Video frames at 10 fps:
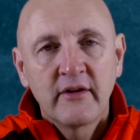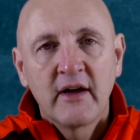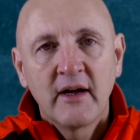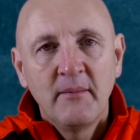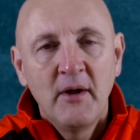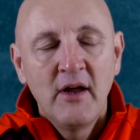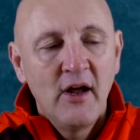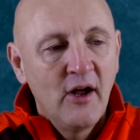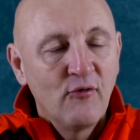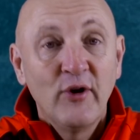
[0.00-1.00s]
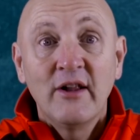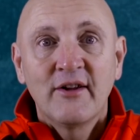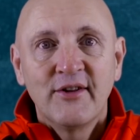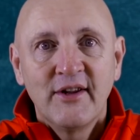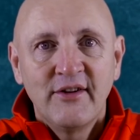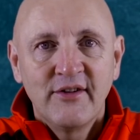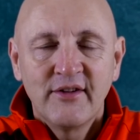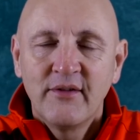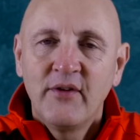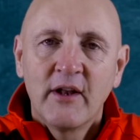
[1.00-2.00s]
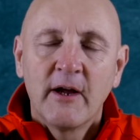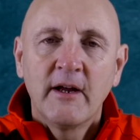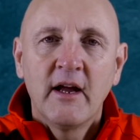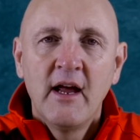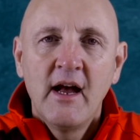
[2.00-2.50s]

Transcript: time, uh, real conditions if you like,